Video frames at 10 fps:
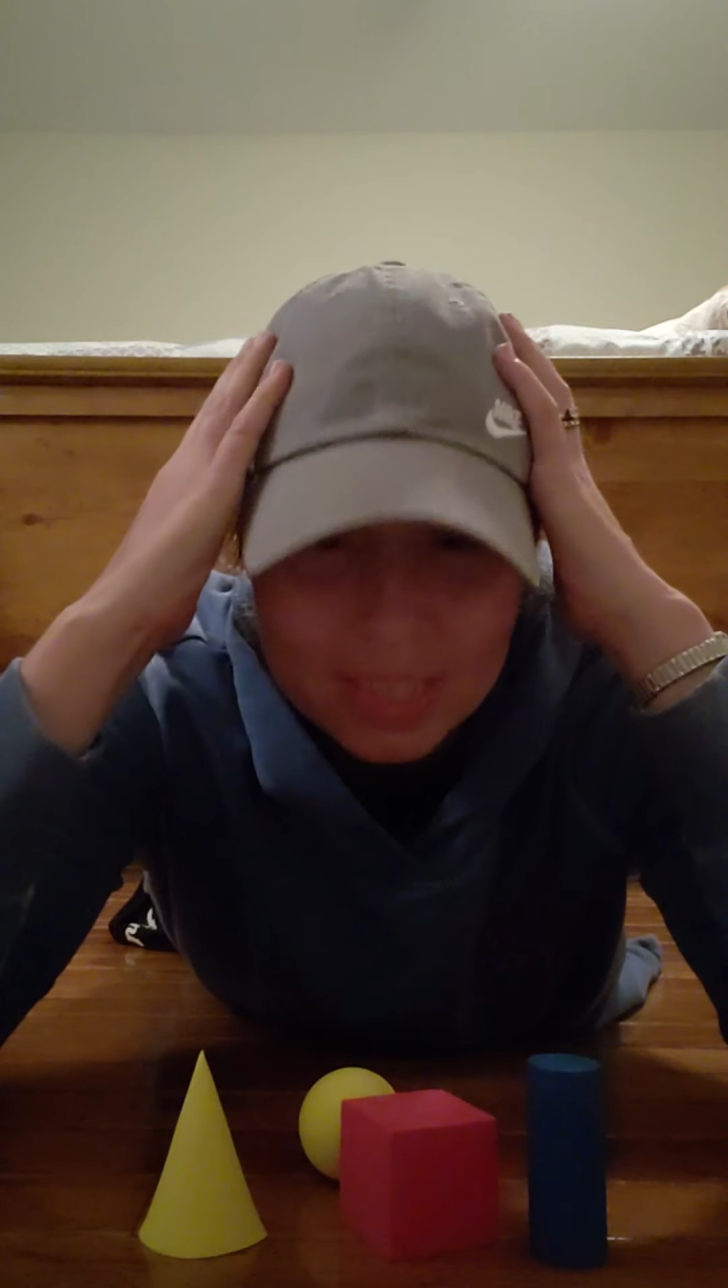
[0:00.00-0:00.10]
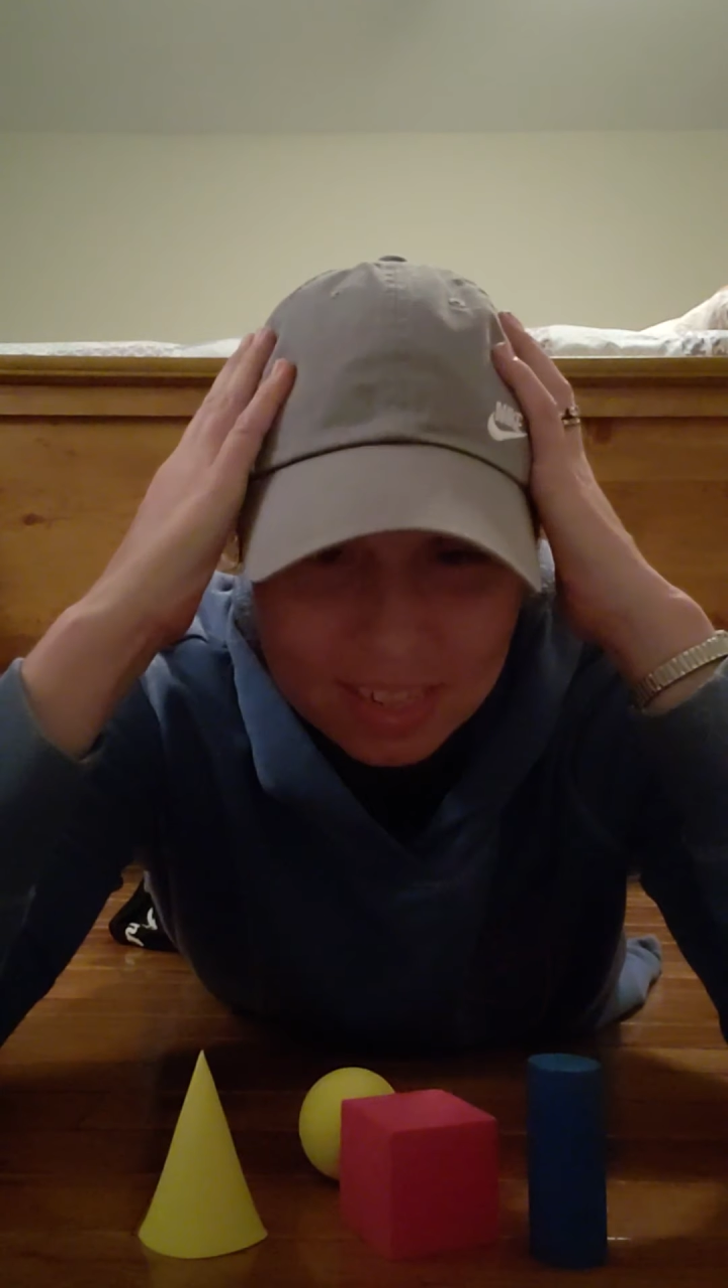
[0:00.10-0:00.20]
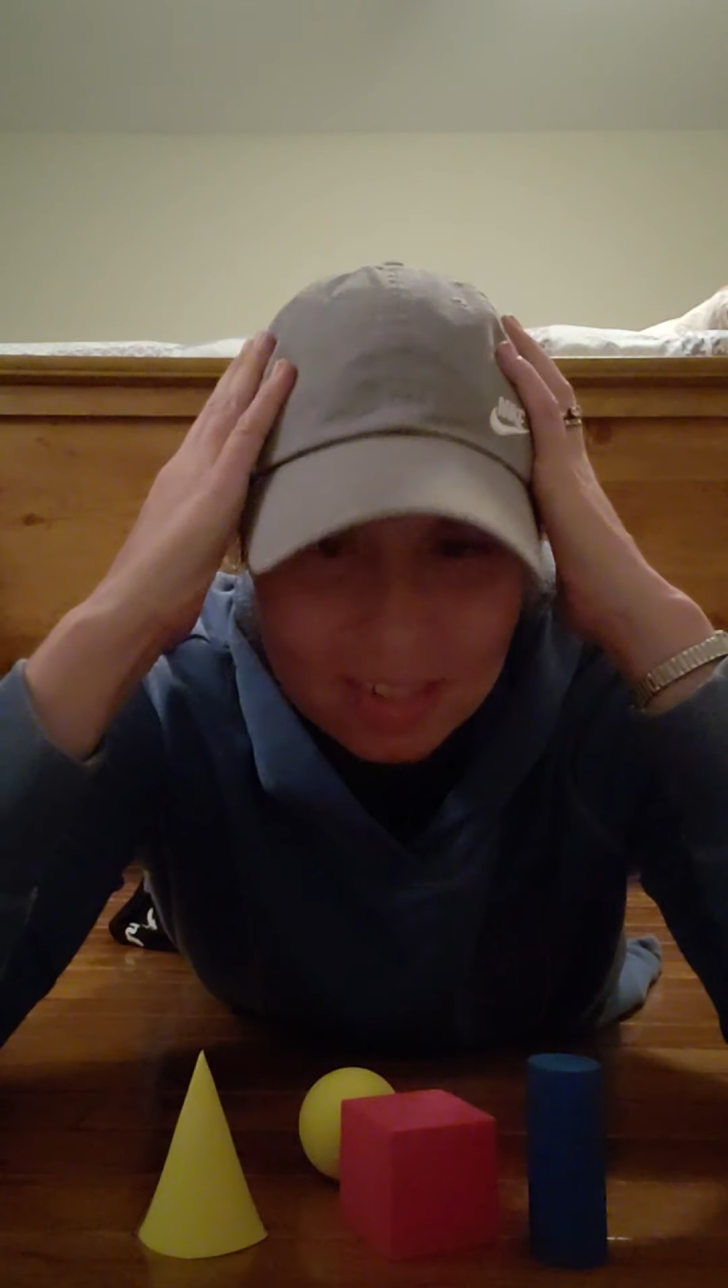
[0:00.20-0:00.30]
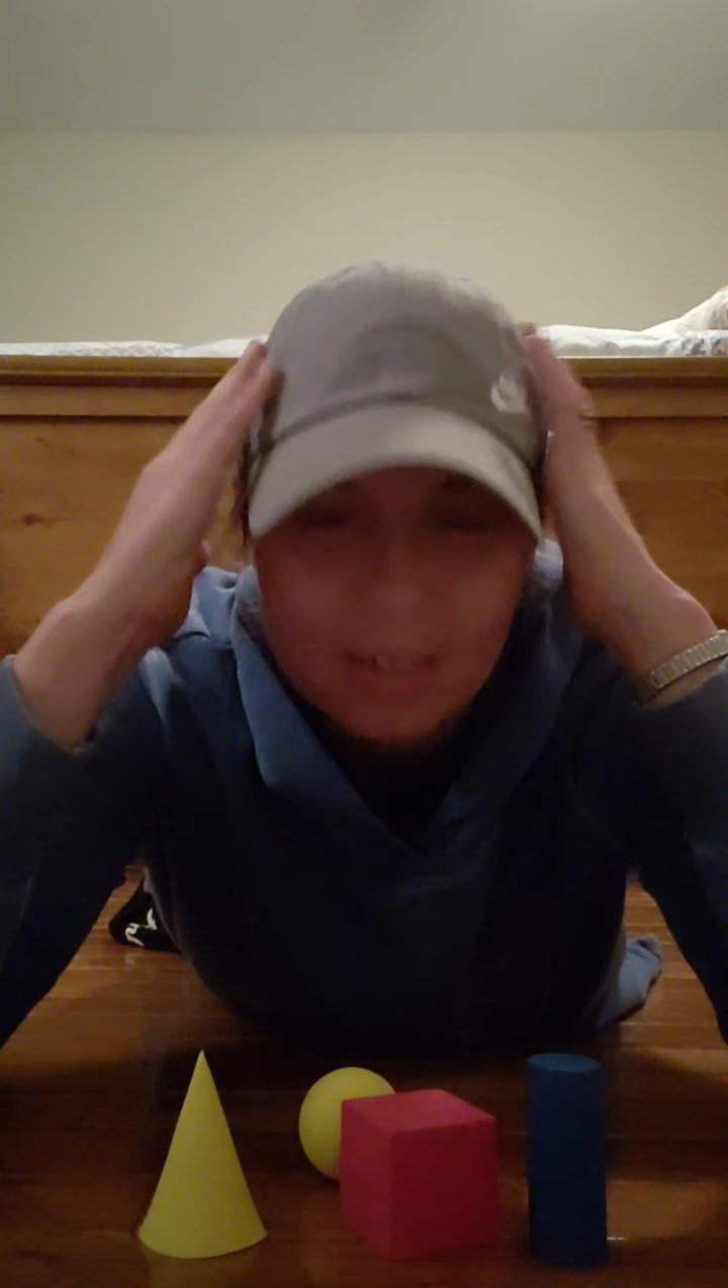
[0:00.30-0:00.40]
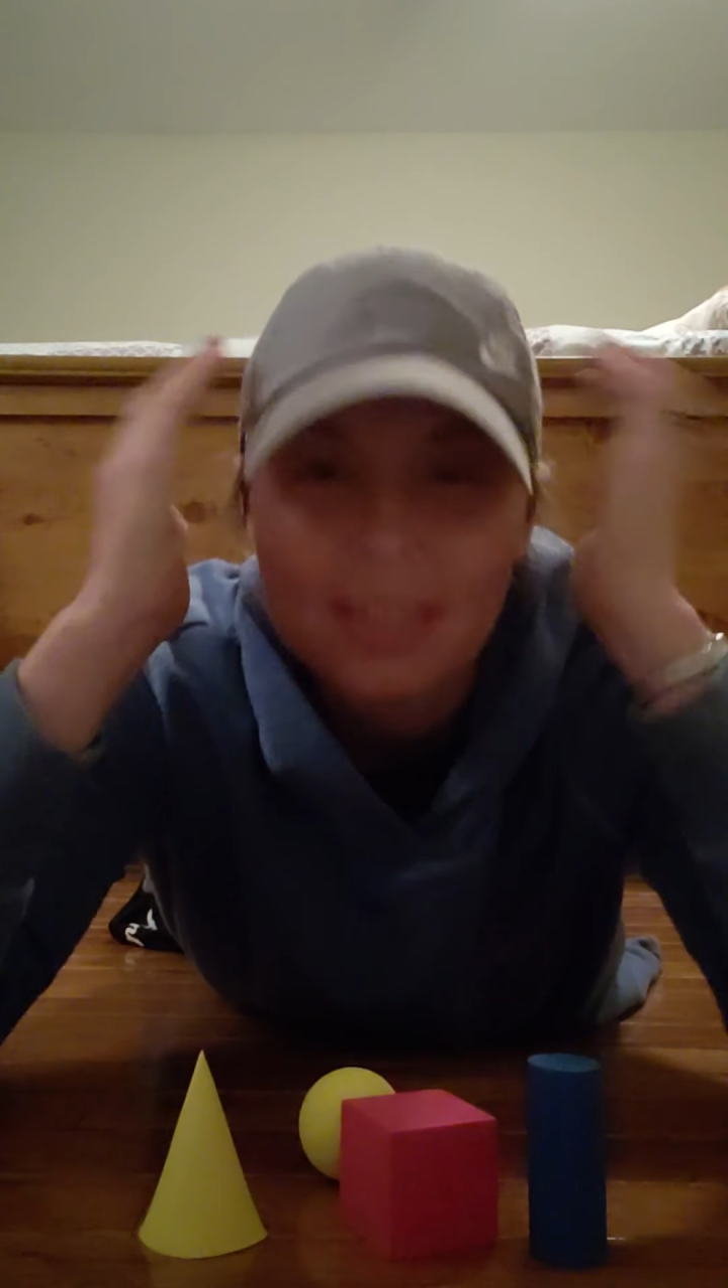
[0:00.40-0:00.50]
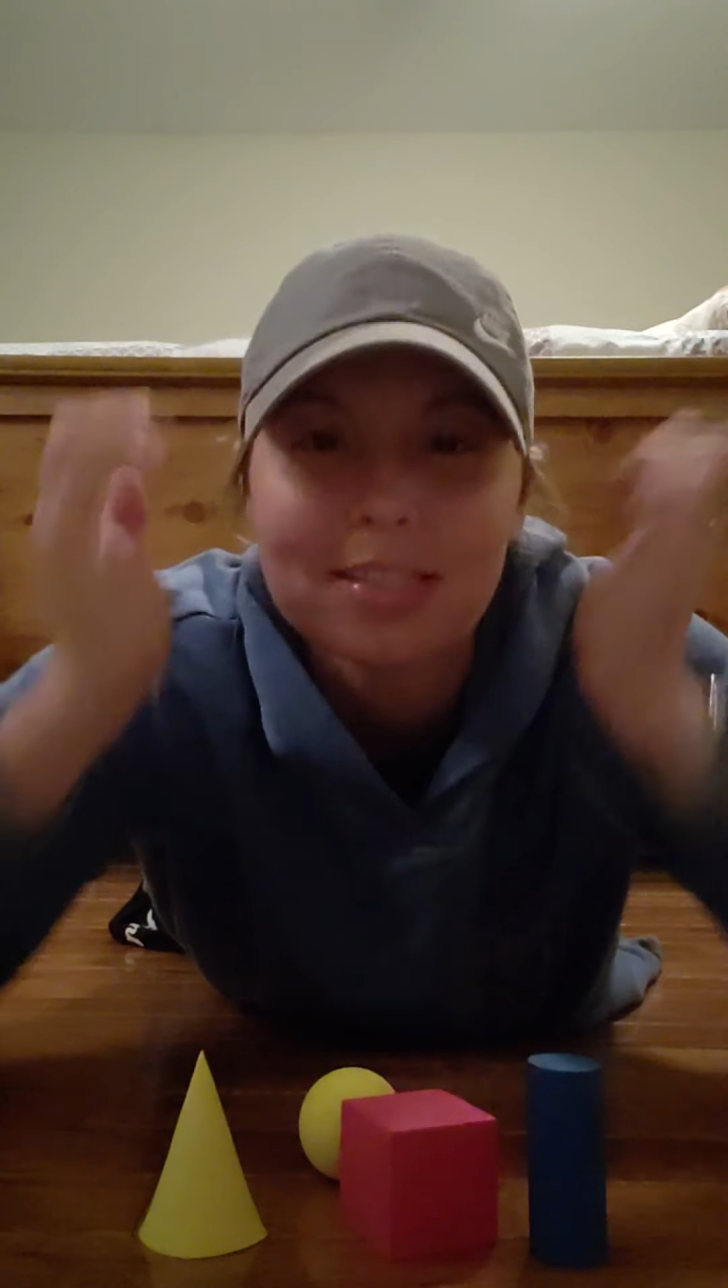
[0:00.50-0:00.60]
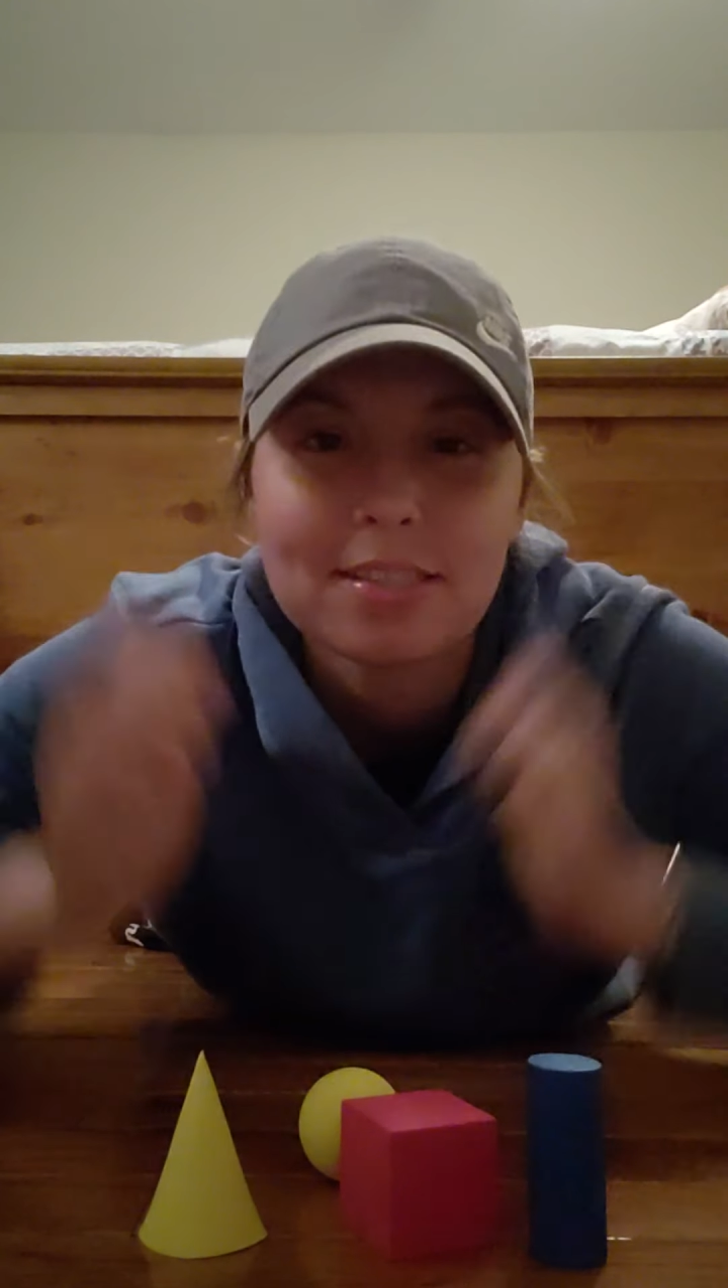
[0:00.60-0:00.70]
and girls,